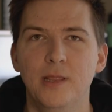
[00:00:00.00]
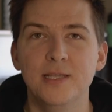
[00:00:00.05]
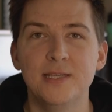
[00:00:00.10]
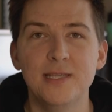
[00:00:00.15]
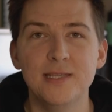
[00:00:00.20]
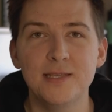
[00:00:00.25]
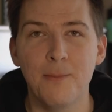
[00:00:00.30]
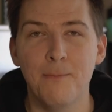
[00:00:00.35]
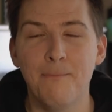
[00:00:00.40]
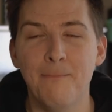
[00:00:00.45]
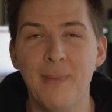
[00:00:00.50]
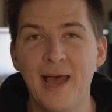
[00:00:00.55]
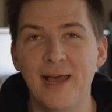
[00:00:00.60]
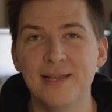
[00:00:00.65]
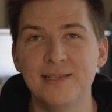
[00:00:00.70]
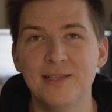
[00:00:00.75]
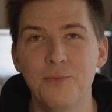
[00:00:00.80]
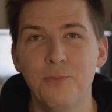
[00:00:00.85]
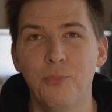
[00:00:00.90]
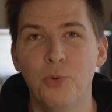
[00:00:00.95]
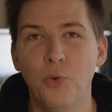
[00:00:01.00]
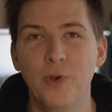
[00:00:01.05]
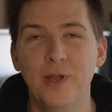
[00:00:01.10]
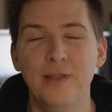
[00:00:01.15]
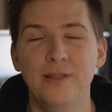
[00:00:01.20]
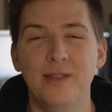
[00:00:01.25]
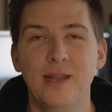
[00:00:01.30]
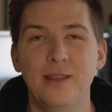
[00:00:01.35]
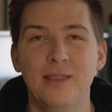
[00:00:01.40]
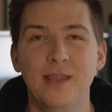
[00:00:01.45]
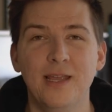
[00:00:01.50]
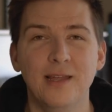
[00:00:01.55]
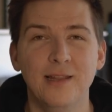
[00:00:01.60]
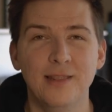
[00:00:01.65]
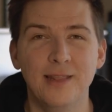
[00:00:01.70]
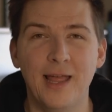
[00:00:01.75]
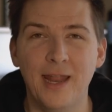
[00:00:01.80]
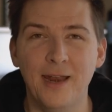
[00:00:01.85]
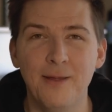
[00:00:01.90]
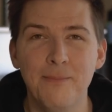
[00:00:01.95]
This is a massive point that I think a
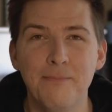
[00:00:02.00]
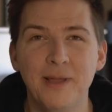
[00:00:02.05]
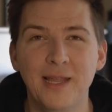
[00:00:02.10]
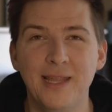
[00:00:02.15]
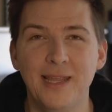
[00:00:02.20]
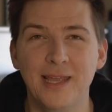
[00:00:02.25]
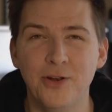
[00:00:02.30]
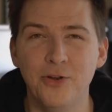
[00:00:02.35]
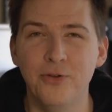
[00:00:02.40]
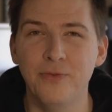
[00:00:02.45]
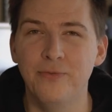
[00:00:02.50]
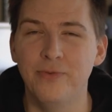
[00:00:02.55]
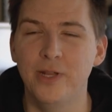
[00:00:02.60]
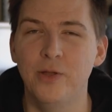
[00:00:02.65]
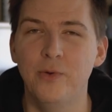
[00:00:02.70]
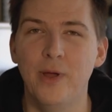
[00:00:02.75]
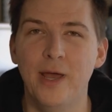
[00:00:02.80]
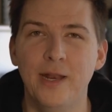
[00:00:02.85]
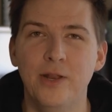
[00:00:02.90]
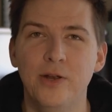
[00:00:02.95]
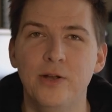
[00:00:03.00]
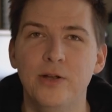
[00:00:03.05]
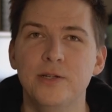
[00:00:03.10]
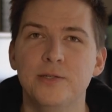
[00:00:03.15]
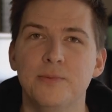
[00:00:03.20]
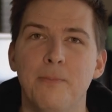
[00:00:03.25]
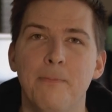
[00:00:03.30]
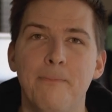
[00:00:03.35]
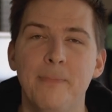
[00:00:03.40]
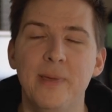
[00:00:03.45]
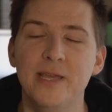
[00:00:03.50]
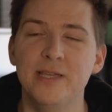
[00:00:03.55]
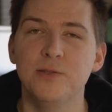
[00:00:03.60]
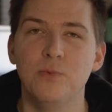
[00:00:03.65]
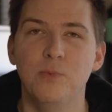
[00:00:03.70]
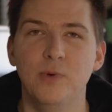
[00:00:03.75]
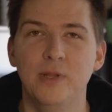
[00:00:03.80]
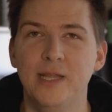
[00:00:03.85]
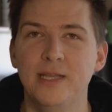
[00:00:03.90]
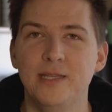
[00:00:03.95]
lot of beginner video editors
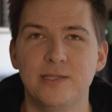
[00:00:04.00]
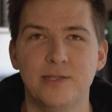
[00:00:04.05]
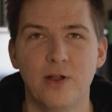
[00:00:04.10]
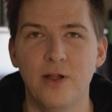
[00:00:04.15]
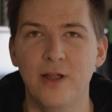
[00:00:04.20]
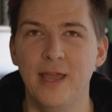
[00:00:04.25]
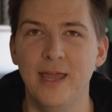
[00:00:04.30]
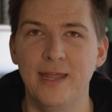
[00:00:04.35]
miss when they start